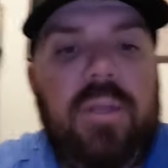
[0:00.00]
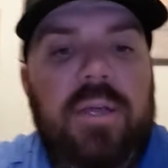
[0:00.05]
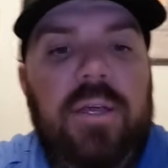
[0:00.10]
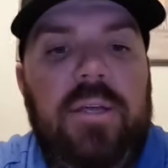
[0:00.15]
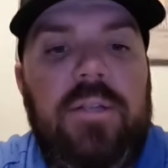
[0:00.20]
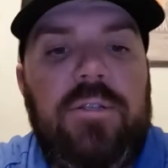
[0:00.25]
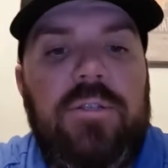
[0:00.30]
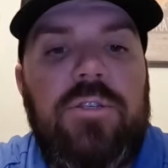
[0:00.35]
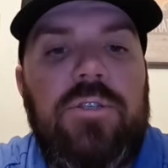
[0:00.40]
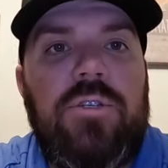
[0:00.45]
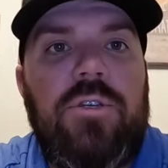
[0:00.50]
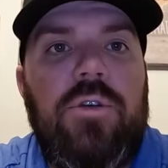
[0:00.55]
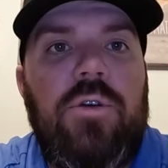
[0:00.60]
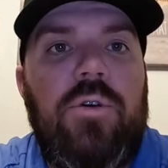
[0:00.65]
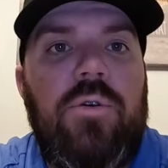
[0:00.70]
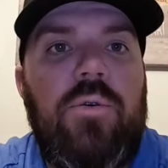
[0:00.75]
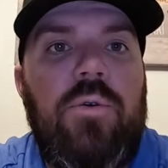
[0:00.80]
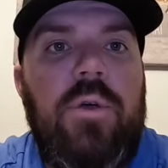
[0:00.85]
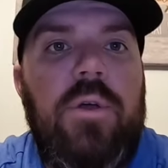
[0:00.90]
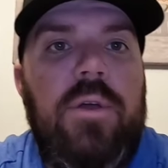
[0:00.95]
and
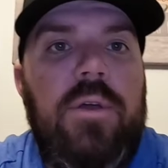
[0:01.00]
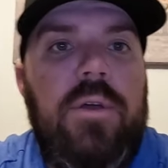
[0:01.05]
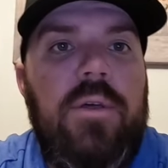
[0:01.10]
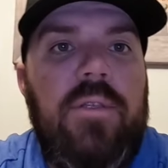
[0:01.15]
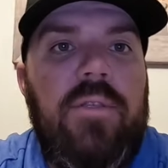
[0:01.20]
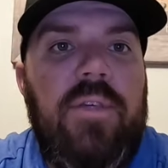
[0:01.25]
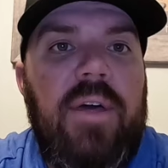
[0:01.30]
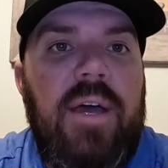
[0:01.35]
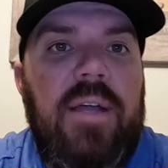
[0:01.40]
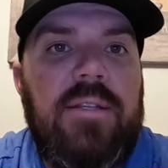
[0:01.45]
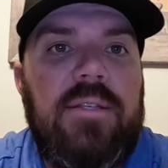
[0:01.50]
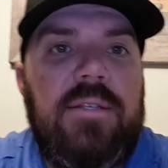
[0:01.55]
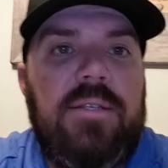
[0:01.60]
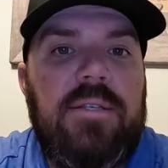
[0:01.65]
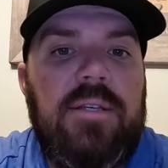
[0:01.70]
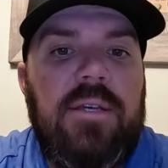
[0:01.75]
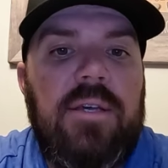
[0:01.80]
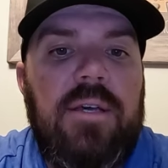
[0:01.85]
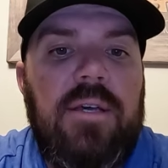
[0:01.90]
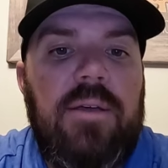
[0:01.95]
so that's
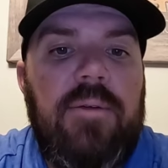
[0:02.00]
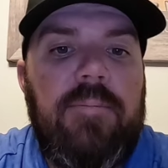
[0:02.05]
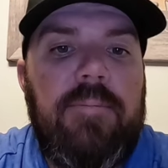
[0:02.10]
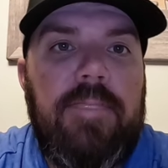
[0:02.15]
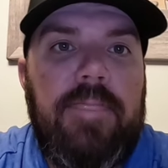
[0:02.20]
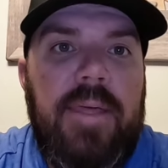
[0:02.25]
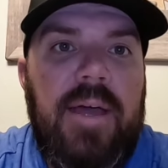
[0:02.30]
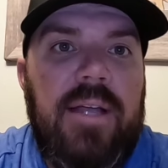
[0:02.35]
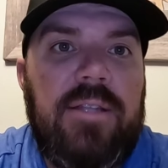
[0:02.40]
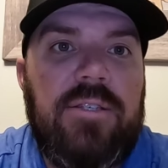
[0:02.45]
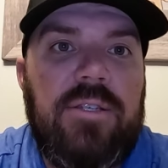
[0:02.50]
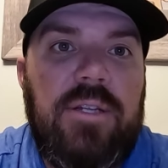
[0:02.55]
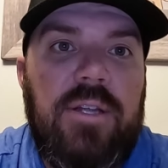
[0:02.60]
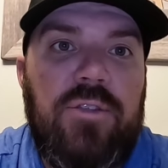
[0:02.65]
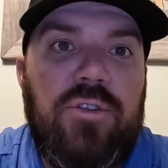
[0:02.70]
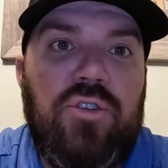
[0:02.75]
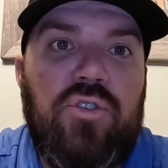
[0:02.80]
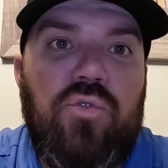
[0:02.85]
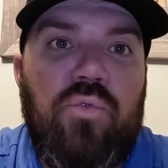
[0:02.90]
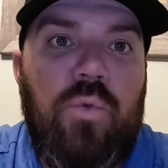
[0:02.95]
uh, that's
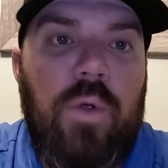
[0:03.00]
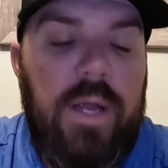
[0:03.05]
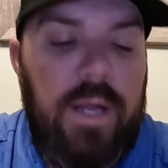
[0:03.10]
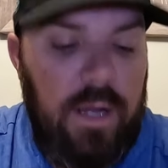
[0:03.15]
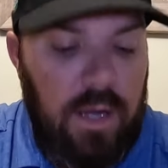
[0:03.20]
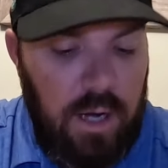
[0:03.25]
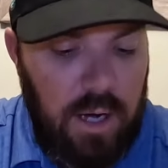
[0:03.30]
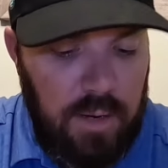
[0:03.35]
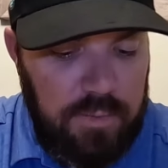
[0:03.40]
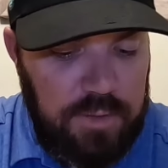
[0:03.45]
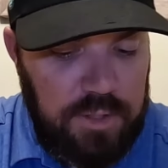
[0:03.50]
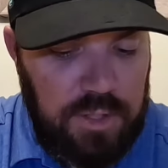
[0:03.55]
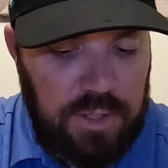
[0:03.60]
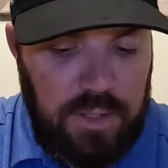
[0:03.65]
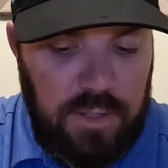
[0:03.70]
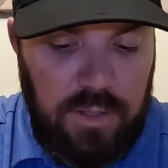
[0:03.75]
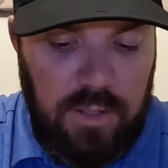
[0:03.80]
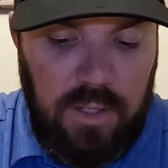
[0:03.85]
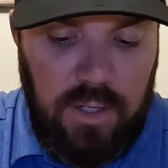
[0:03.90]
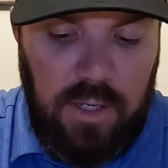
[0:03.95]
another great
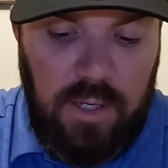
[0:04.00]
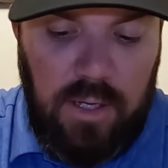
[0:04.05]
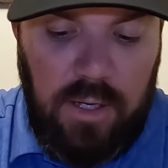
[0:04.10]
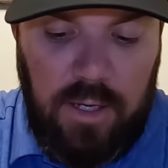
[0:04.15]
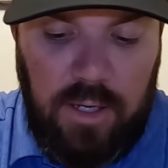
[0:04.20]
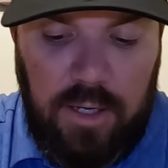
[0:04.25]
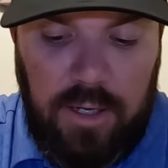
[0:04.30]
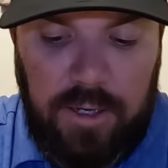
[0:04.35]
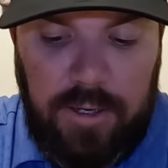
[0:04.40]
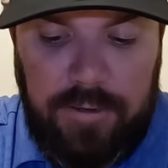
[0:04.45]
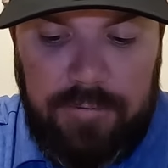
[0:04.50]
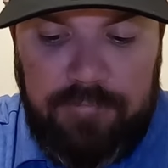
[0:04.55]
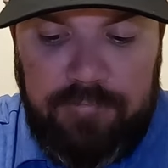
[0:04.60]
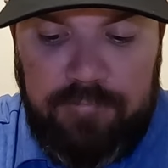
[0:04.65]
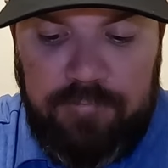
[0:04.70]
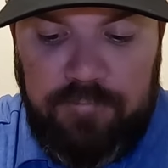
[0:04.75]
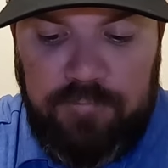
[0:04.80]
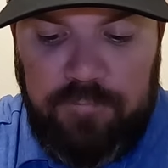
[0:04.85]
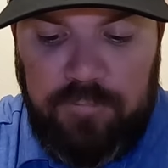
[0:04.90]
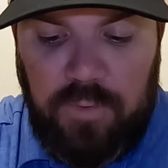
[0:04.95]
option.
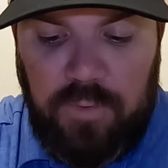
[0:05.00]
Um,